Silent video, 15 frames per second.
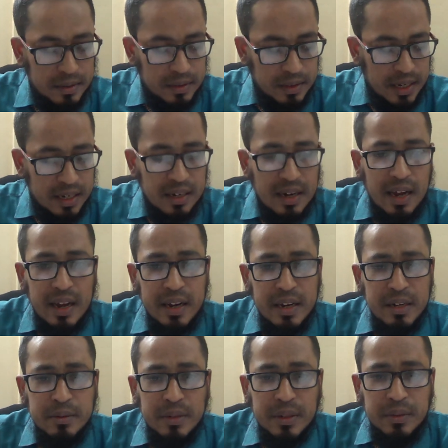Then
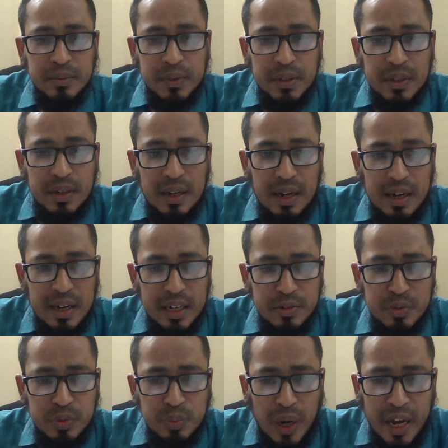
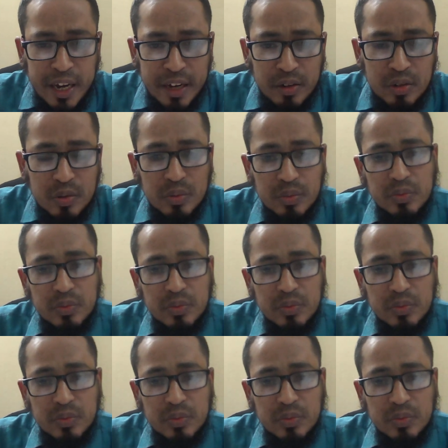I'll